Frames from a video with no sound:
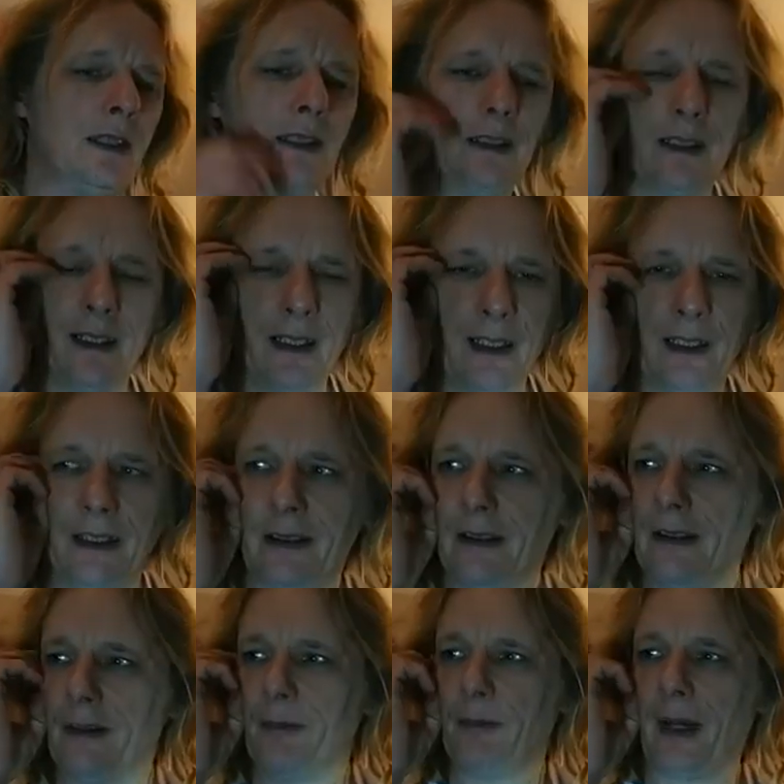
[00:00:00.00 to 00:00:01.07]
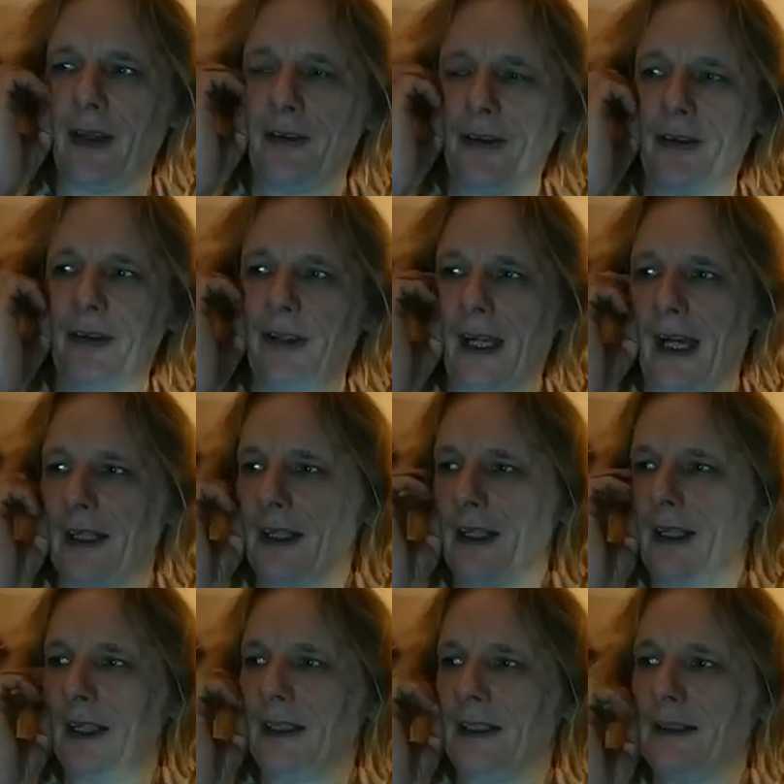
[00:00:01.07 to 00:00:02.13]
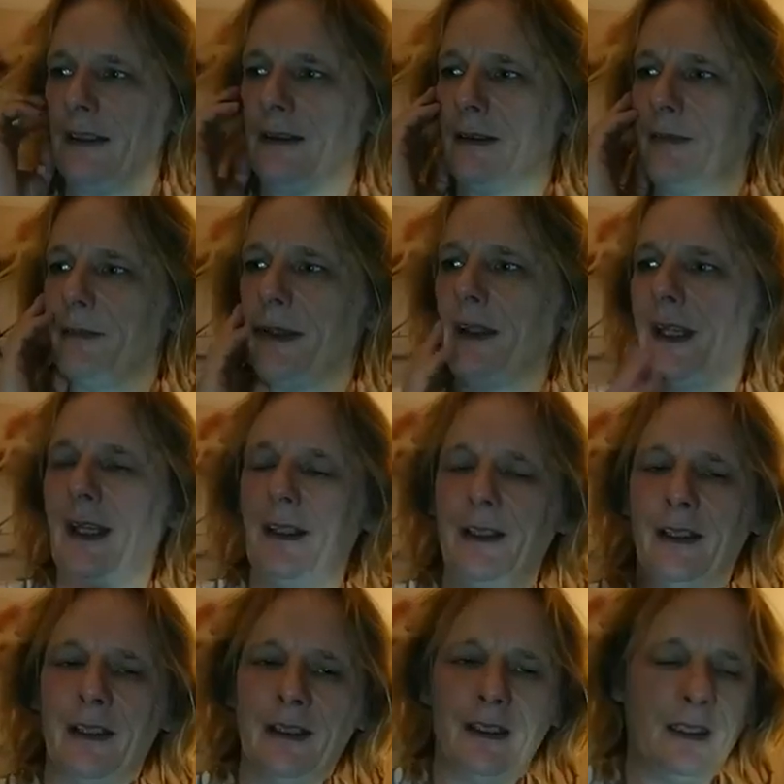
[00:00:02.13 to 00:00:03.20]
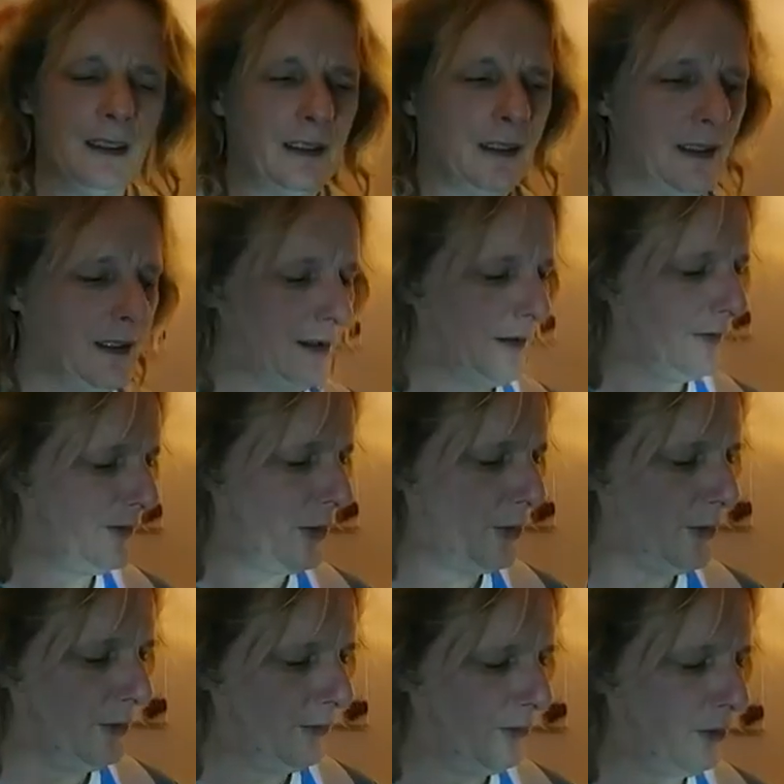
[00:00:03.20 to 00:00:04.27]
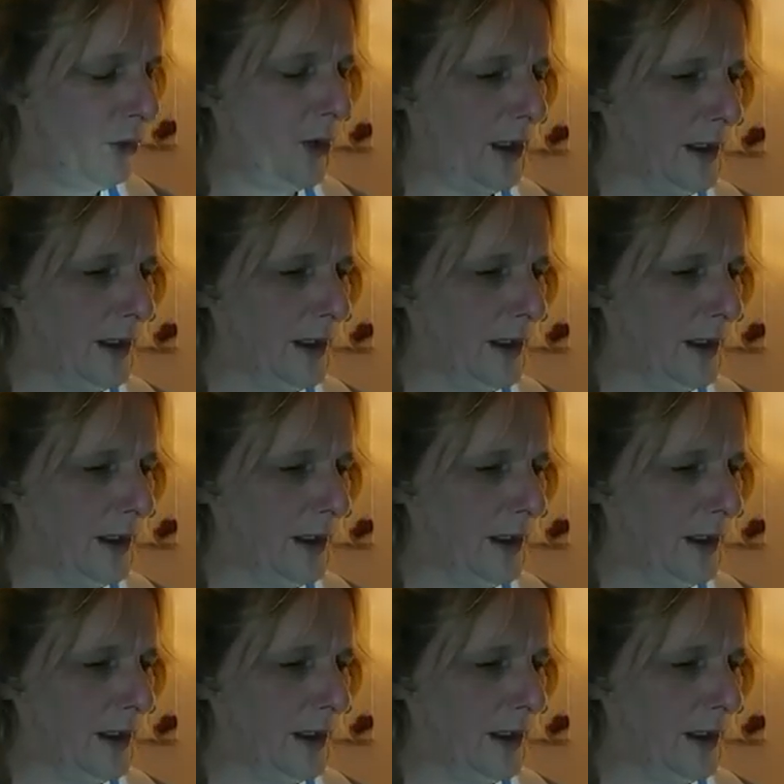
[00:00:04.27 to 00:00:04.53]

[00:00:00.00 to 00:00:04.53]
and Master of Reality. But then Volume 4,